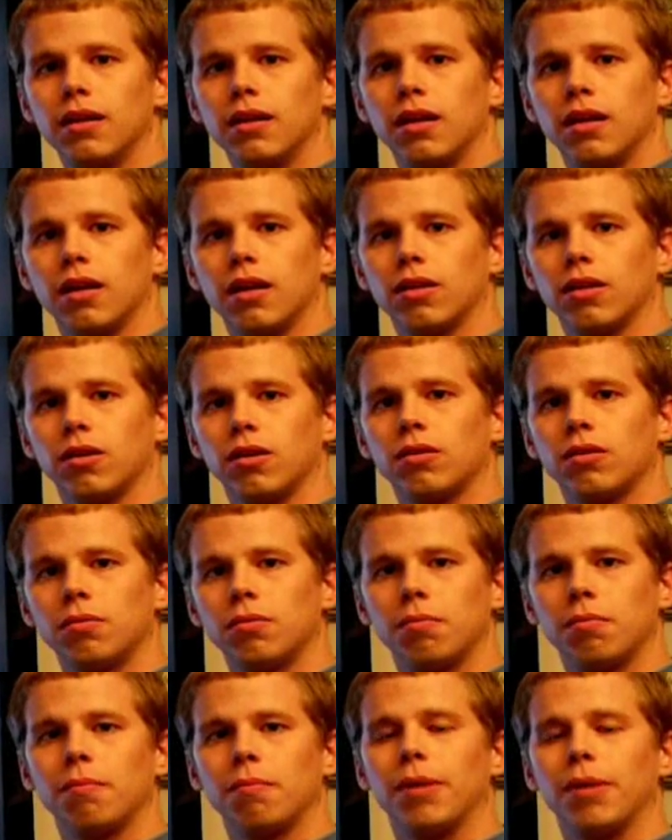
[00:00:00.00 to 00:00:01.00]
Hello,
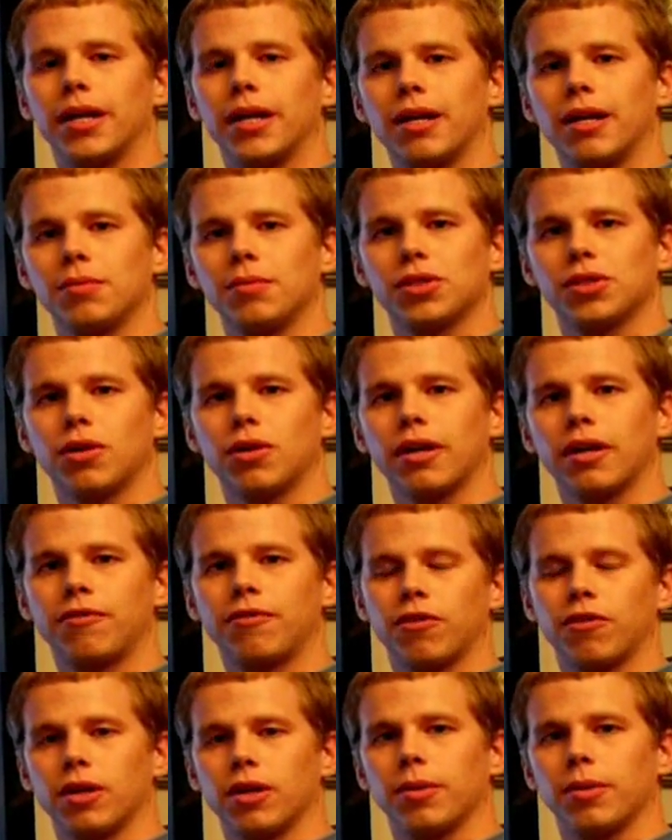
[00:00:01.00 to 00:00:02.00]
my name is Greg
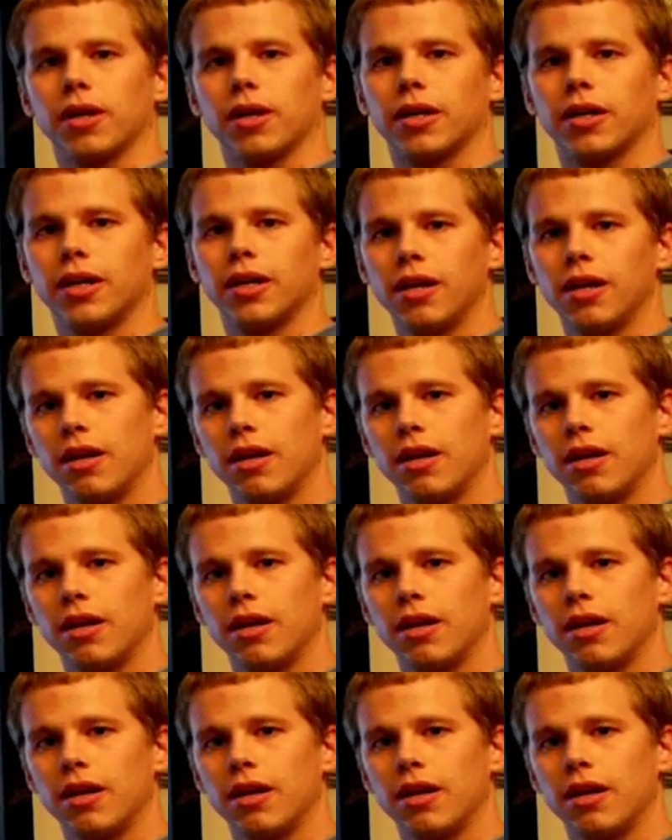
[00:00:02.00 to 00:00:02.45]
Freeberry,